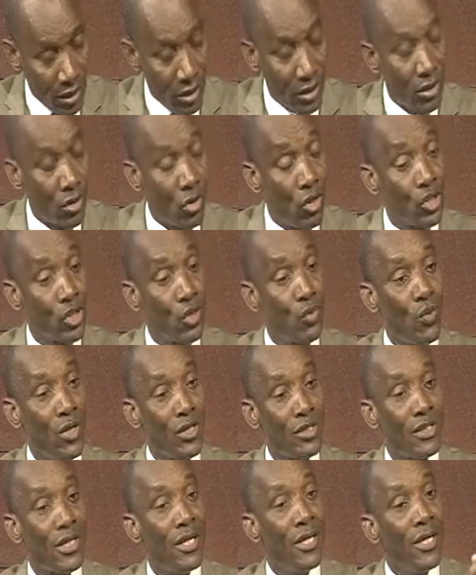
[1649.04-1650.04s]
consequence,
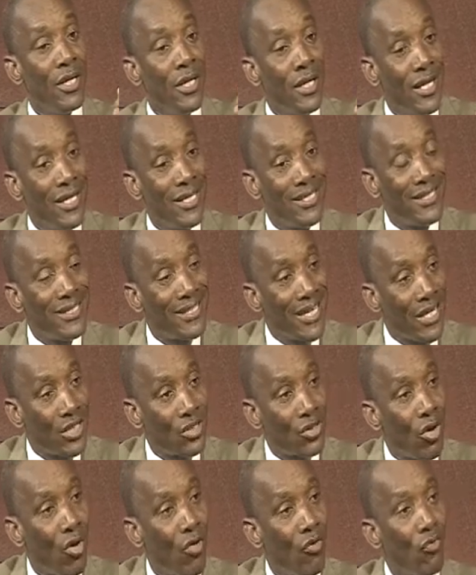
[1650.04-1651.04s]
a state
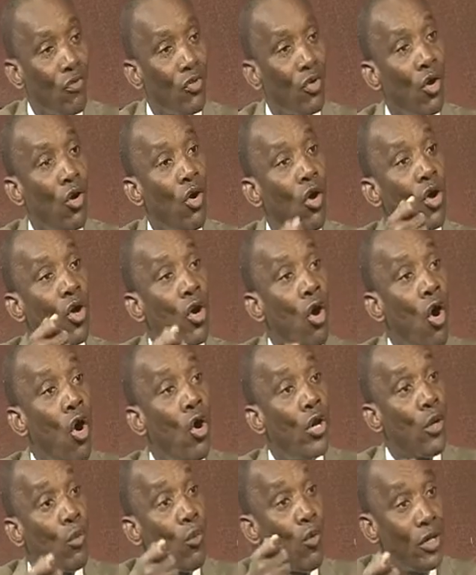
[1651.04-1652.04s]
of
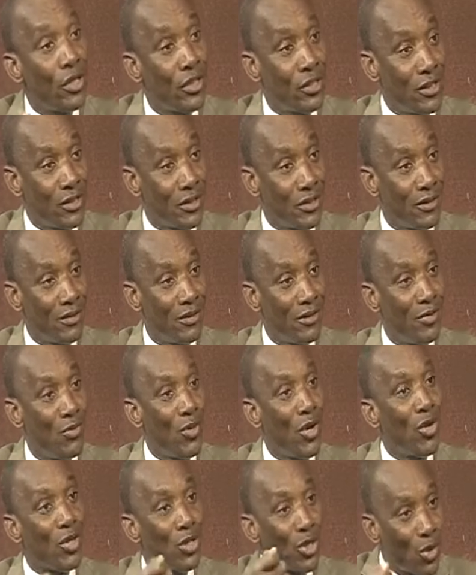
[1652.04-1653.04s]
inequality. We're
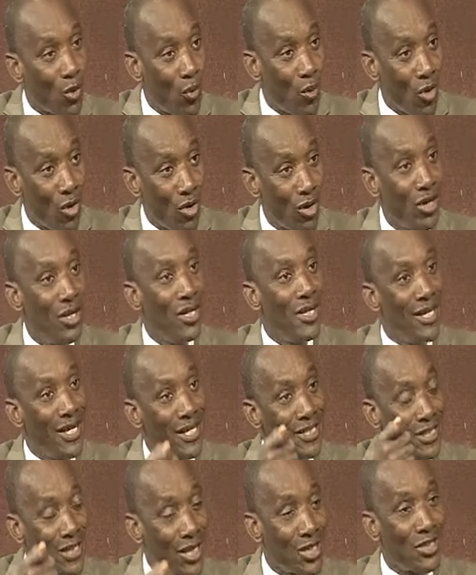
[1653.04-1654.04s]
not equal. A
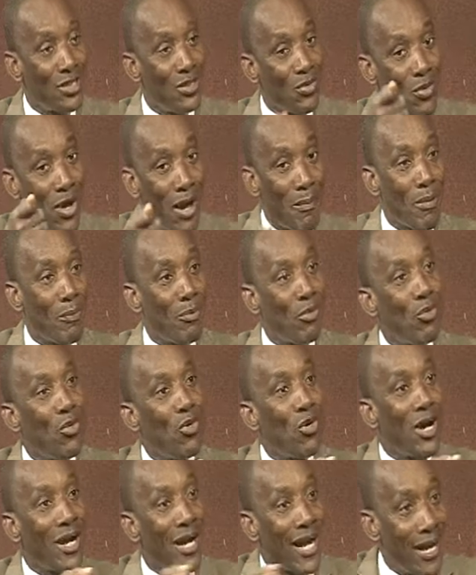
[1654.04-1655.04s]
state where people
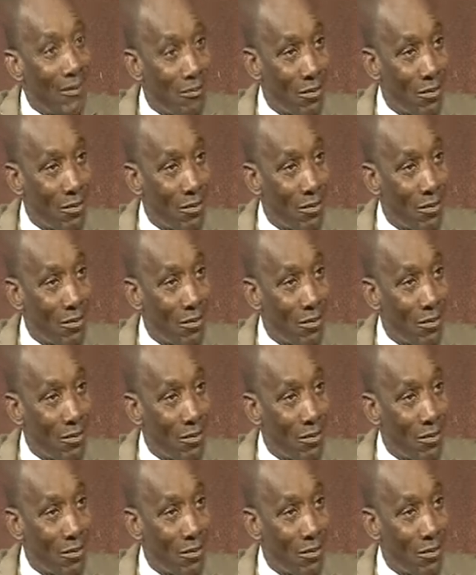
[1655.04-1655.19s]
can be